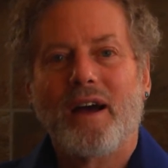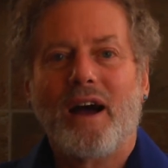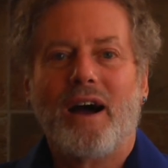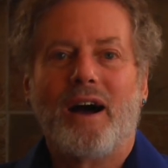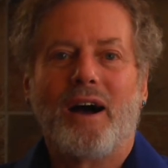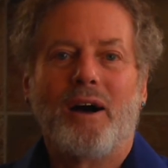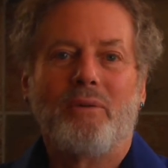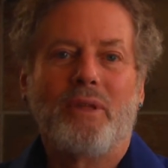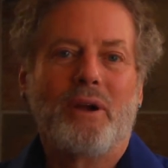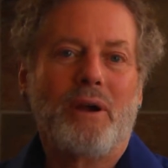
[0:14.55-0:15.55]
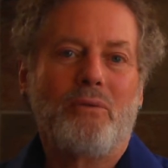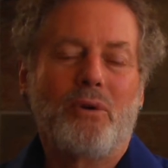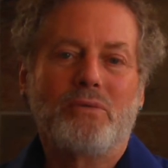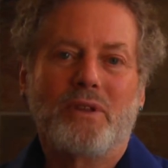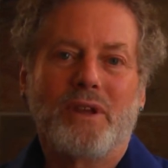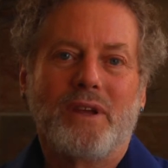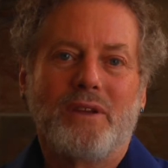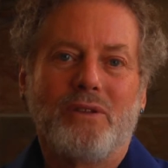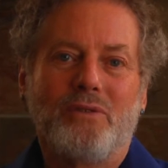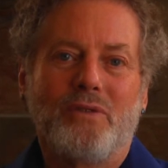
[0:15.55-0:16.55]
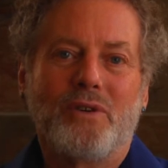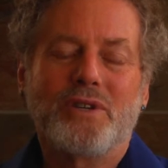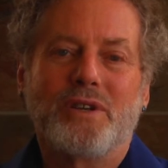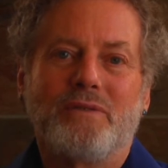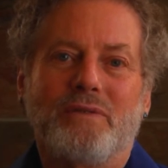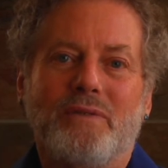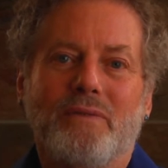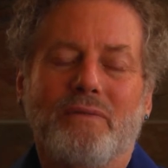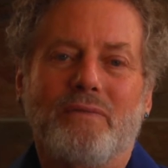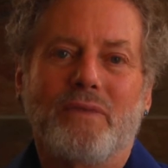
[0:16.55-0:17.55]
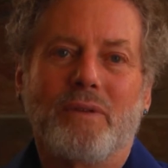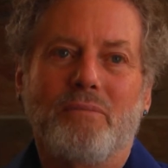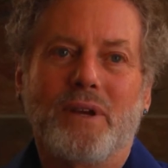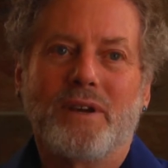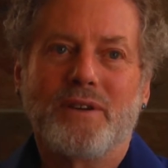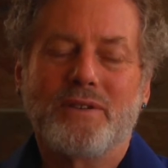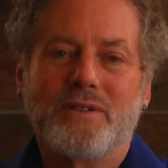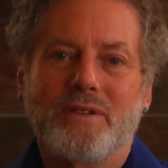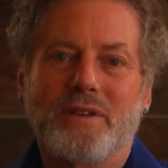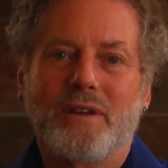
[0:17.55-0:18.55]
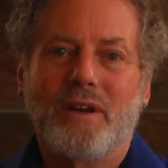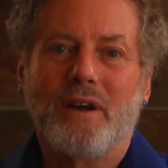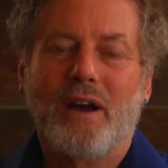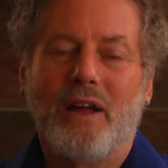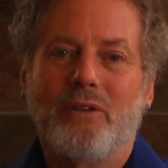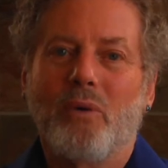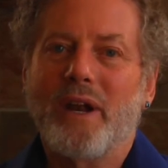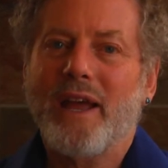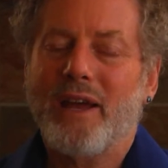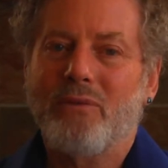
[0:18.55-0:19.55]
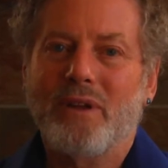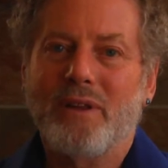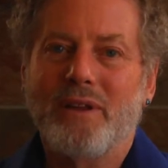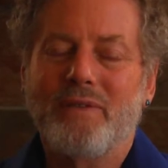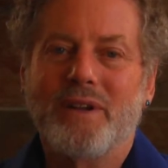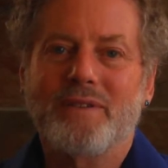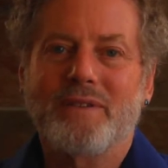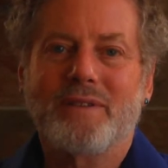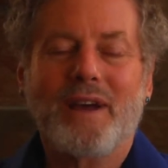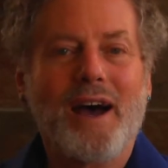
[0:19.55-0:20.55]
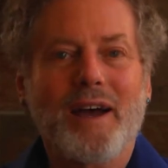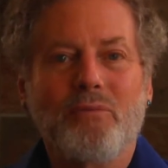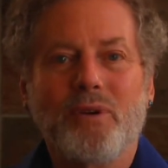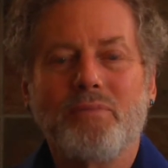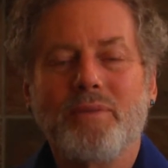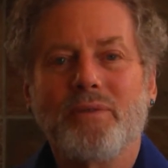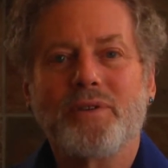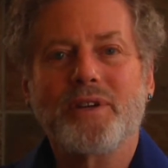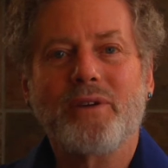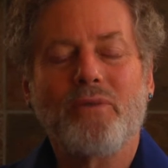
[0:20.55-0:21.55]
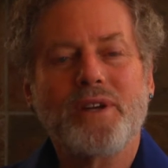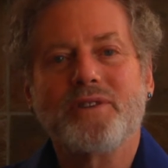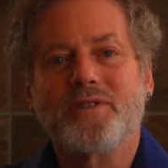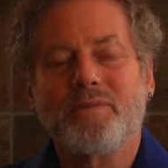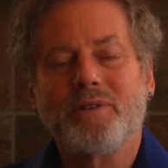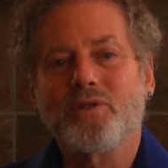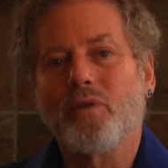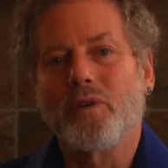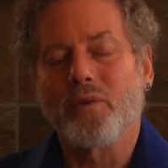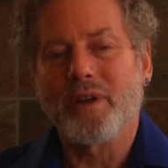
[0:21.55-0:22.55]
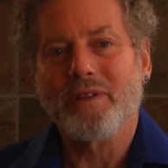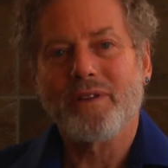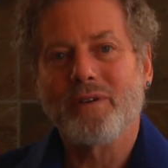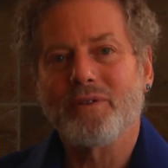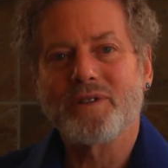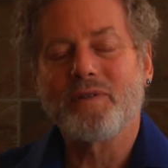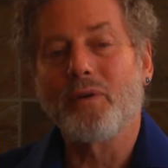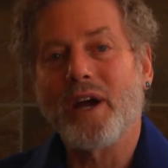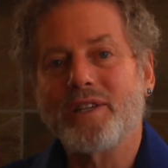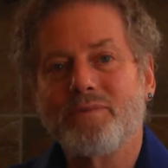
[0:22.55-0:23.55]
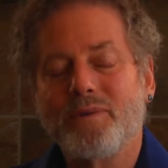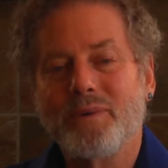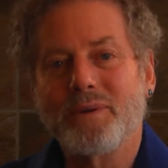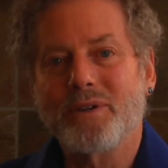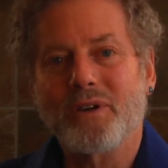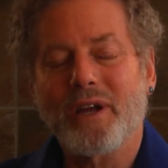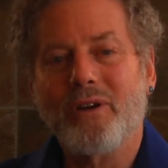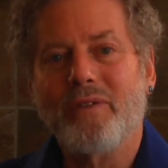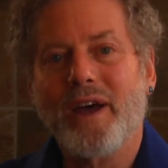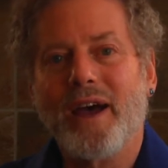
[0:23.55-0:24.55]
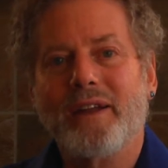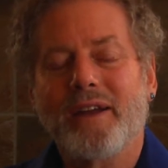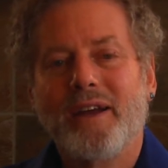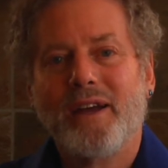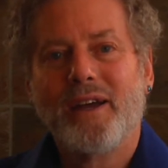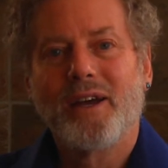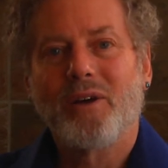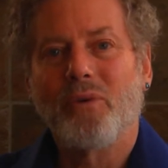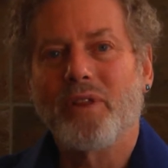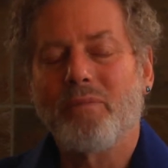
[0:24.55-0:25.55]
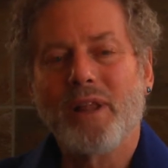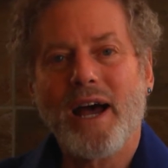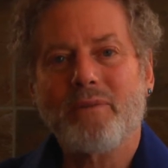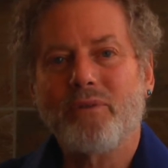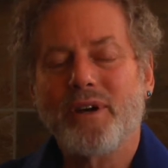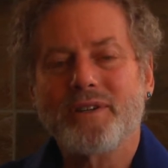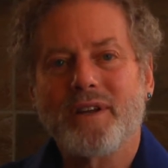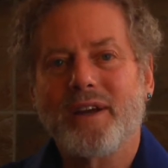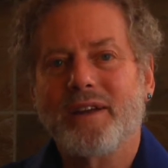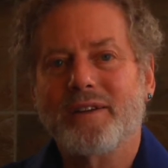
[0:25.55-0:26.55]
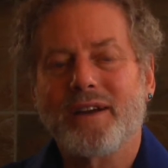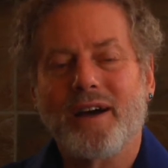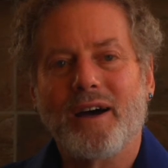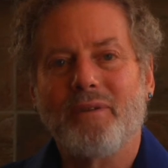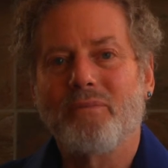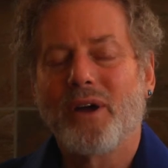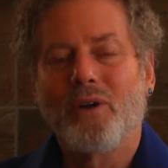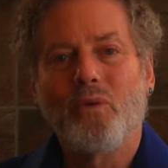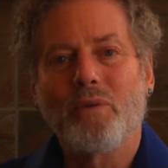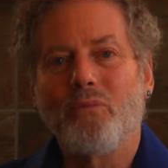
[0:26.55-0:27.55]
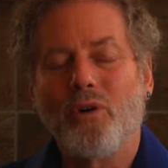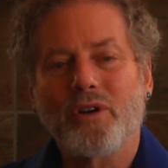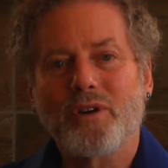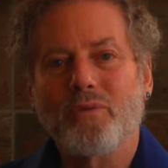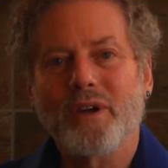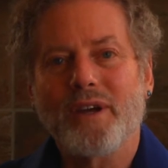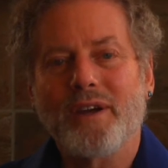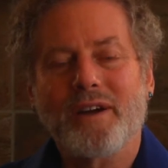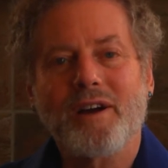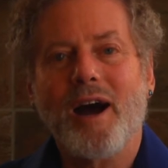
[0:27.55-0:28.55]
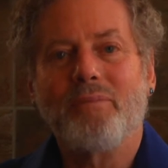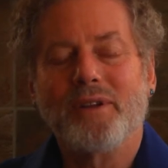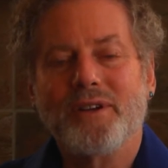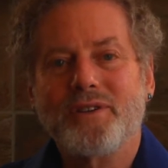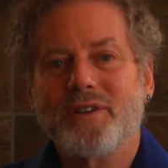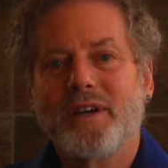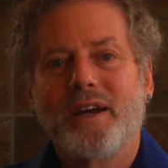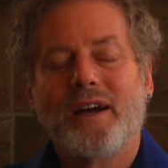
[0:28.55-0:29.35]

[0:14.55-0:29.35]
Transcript: I wrote the new version because on the one hand, we live in a time when people are saying racism is over with. The civil rights movement took care of that with a black president. What more could we accomplish?